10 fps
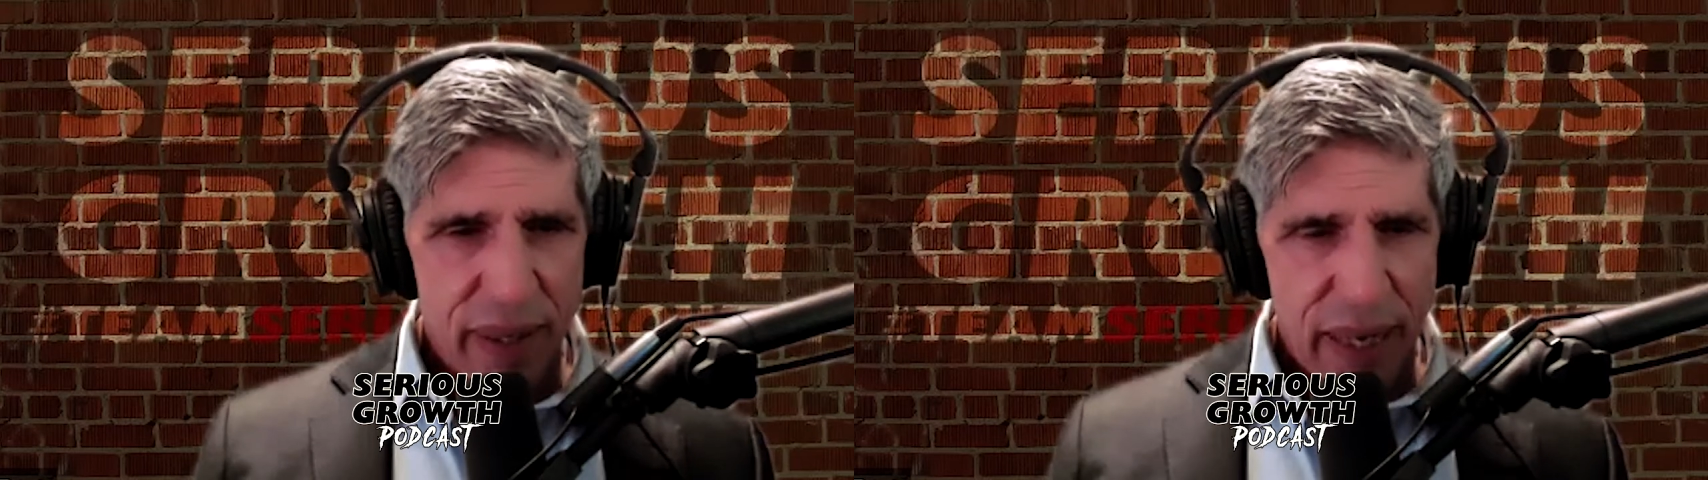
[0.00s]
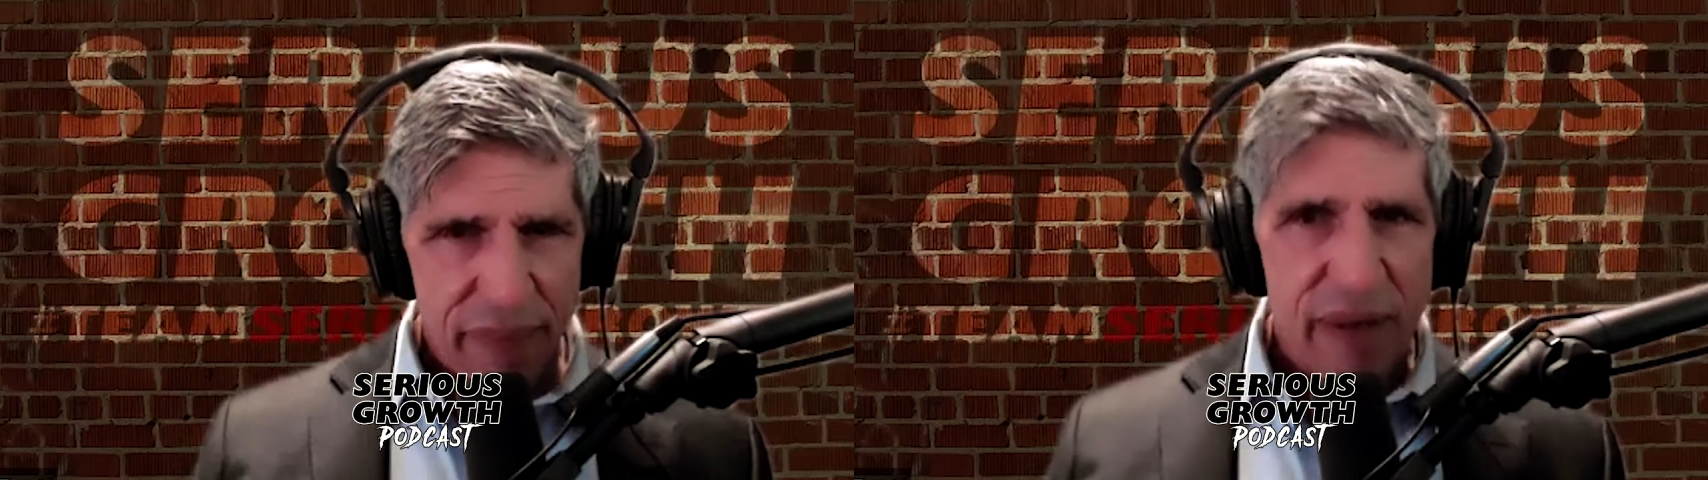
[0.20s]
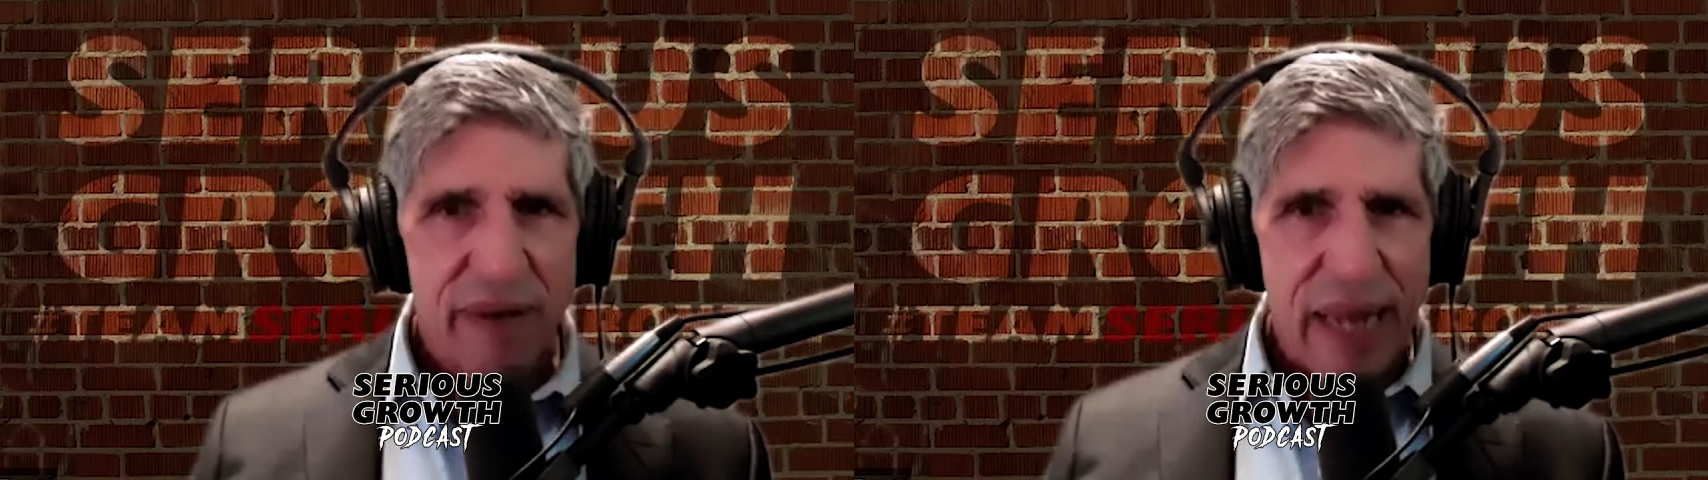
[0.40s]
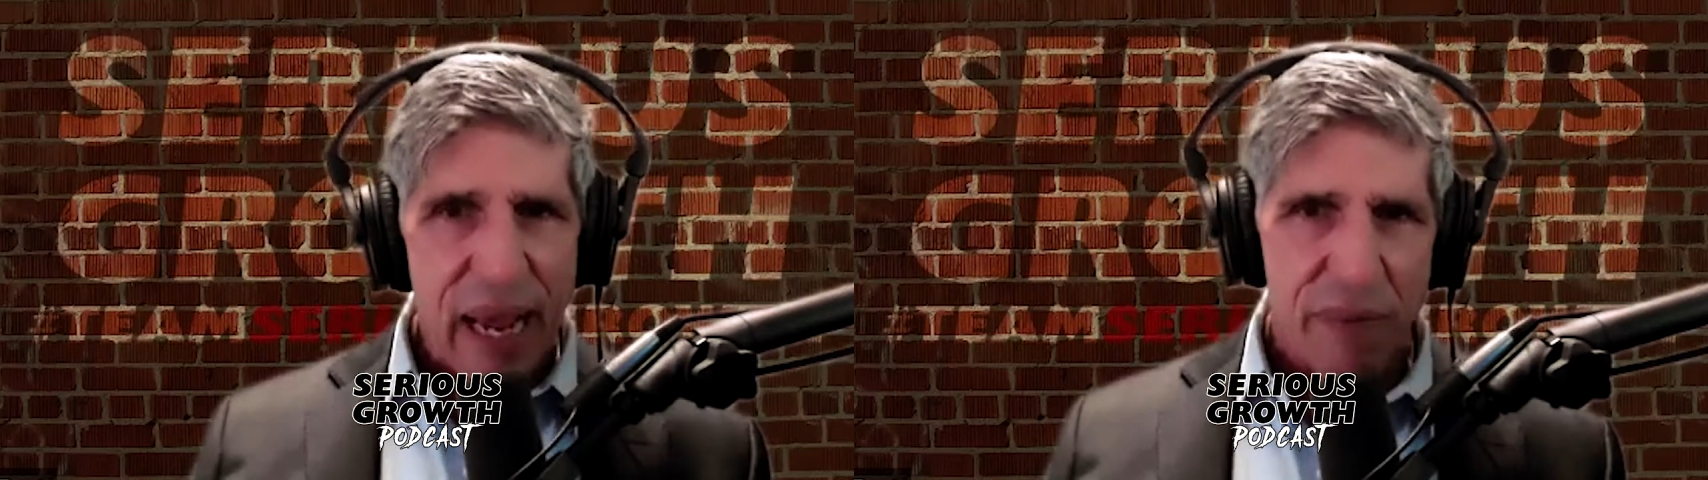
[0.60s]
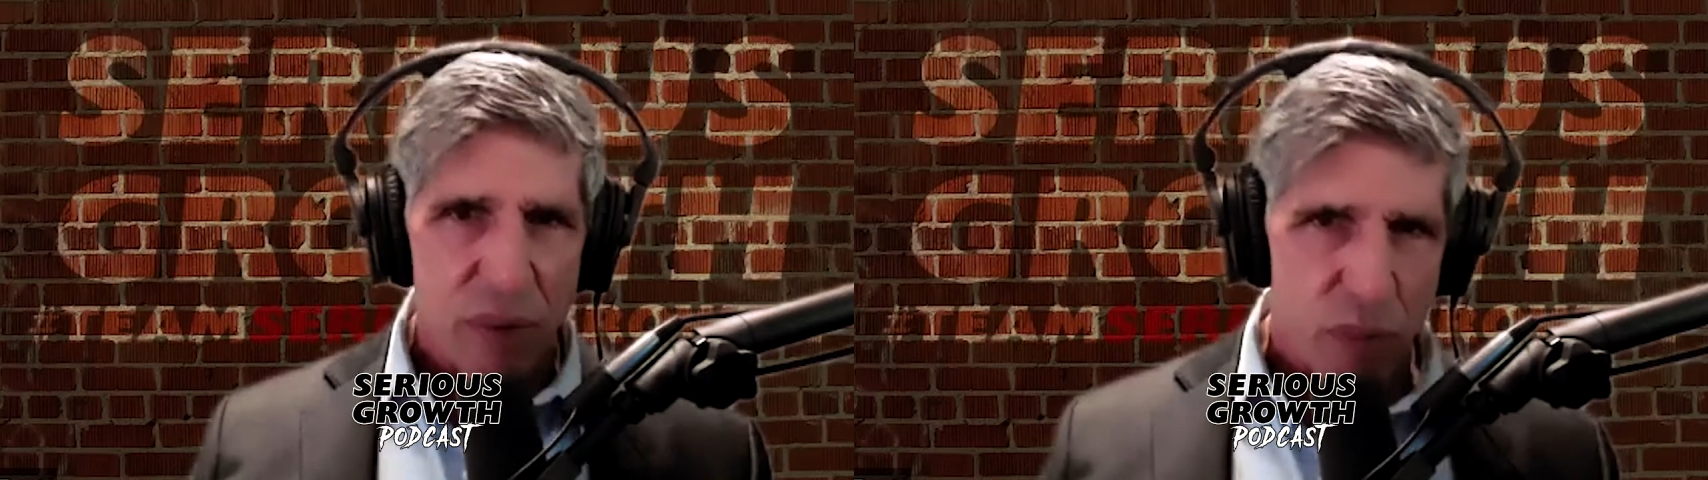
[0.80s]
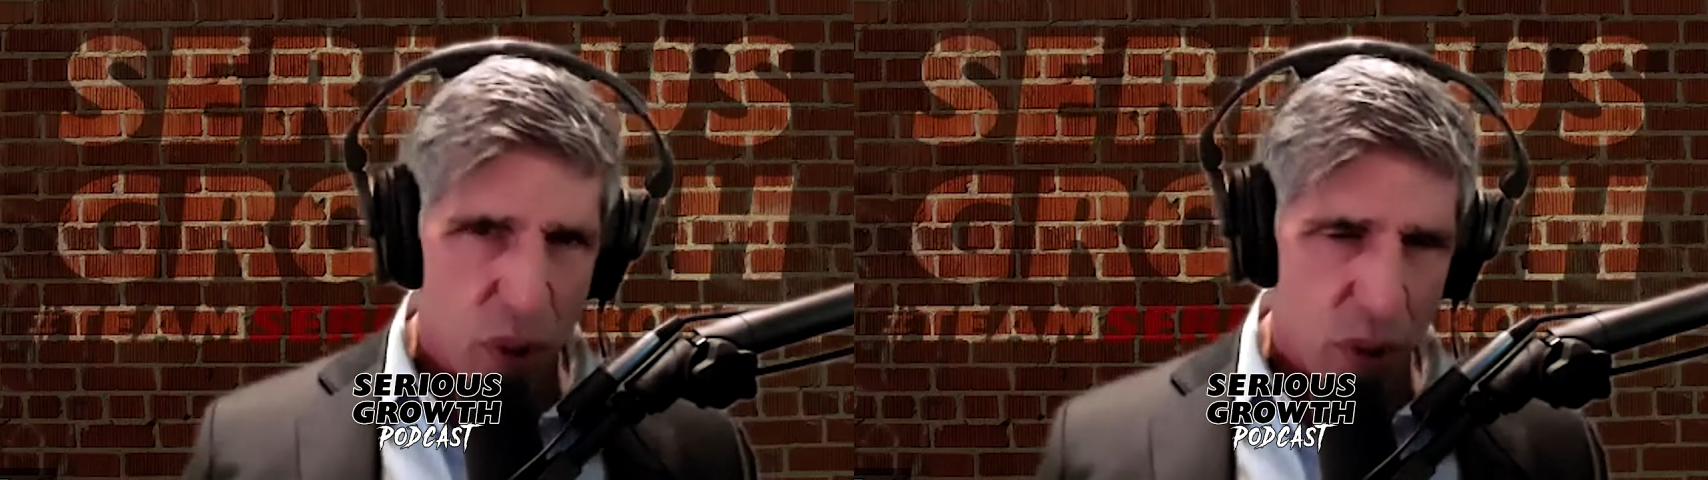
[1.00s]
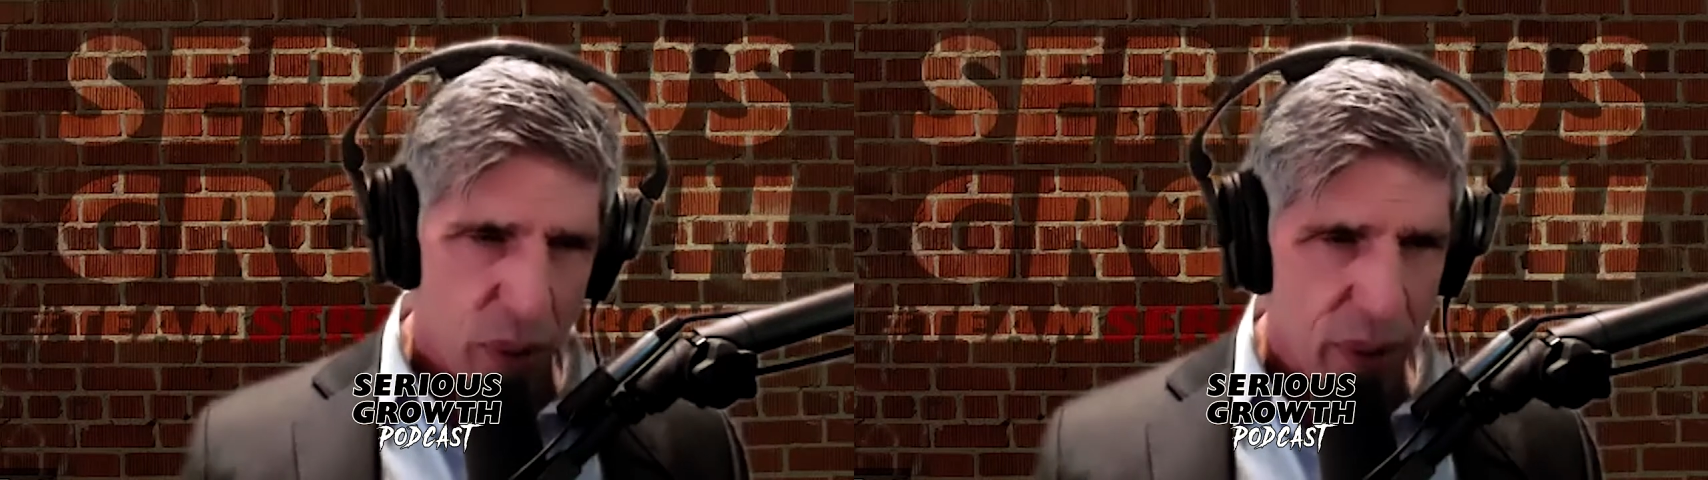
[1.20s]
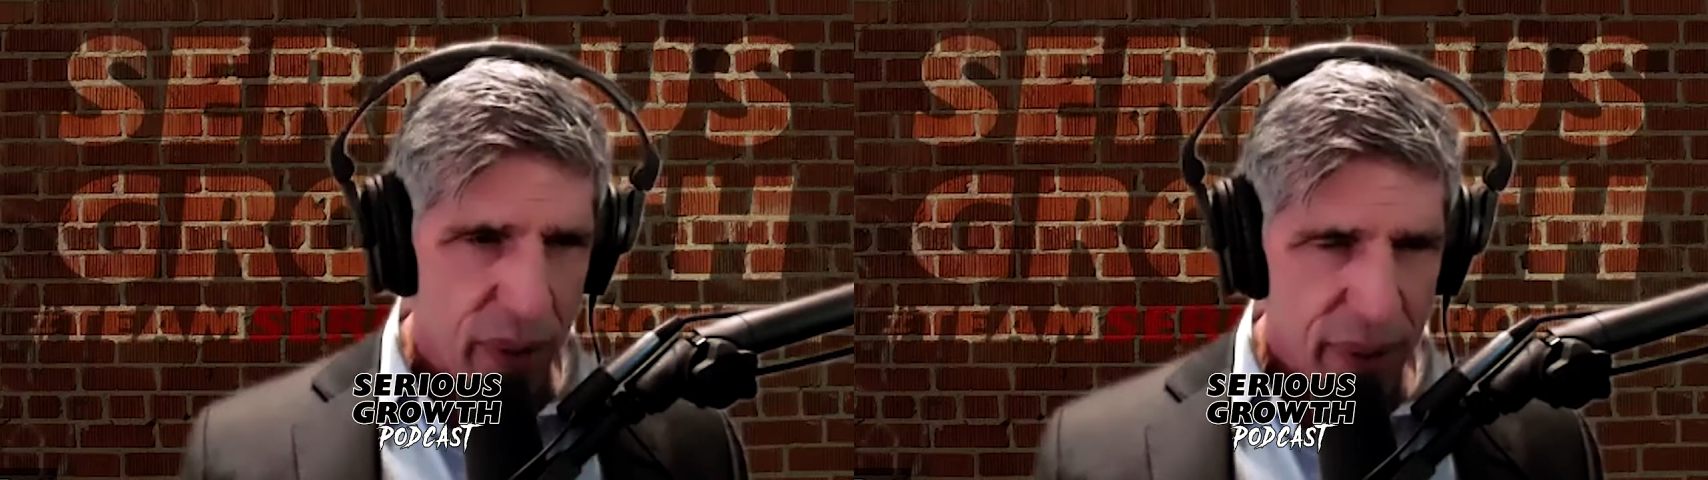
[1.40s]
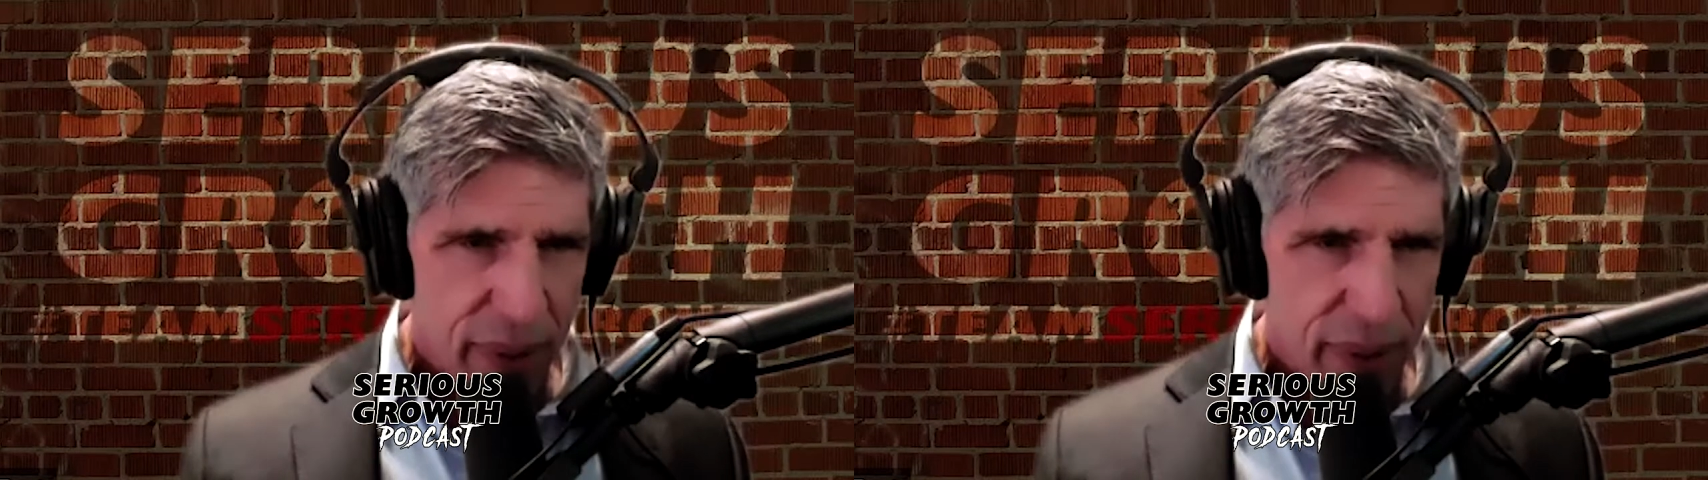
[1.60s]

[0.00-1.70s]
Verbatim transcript: and then down the road